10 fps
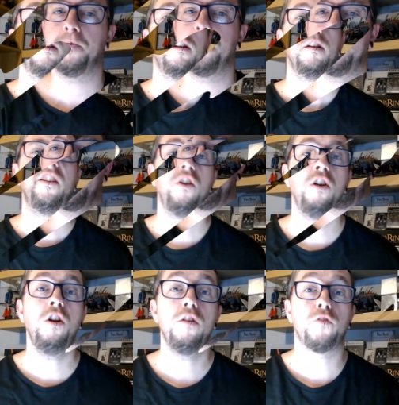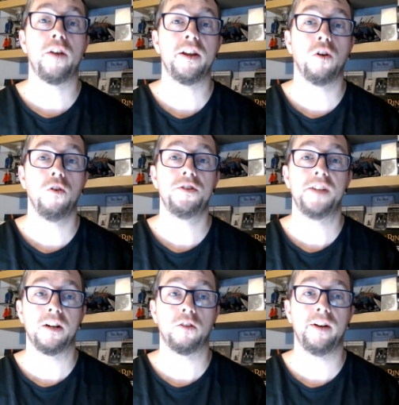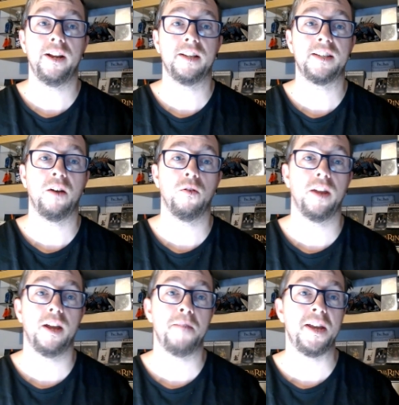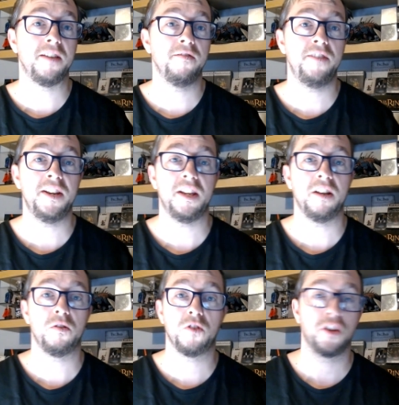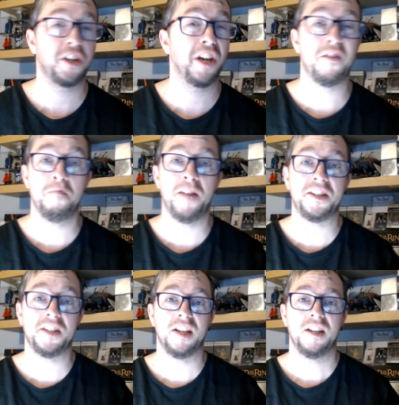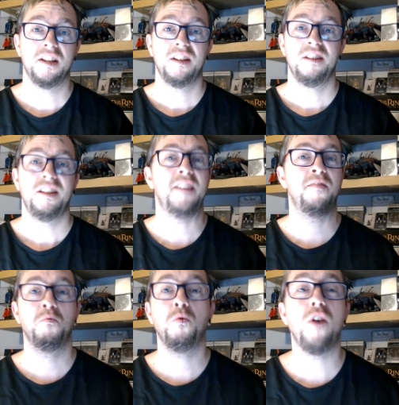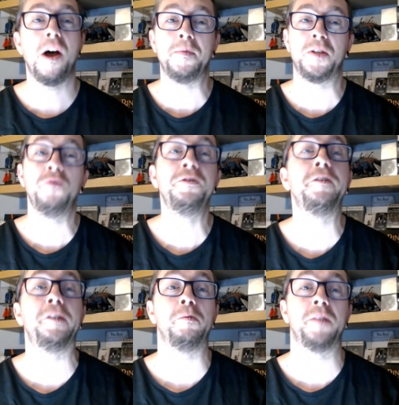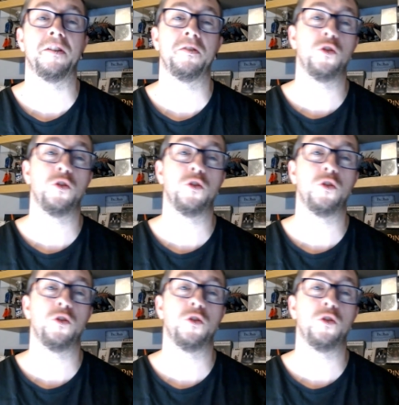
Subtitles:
There are a lot of great content creators out there making videos on the current meta. even Warhammer's own YouTube channel do a